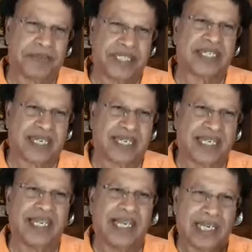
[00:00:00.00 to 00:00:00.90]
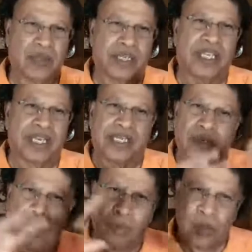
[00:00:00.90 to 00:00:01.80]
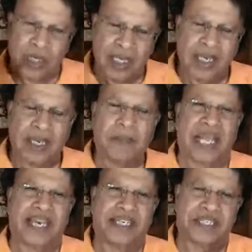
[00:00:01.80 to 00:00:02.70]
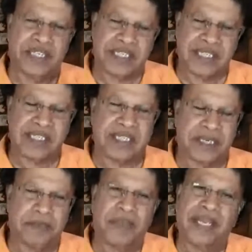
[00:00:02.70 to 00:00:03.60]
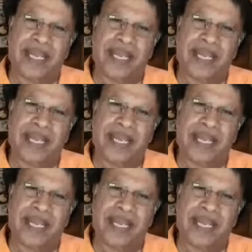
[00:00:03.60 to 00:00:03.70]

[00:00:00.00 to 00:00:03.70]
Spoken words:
generally looking at the whole planetary system.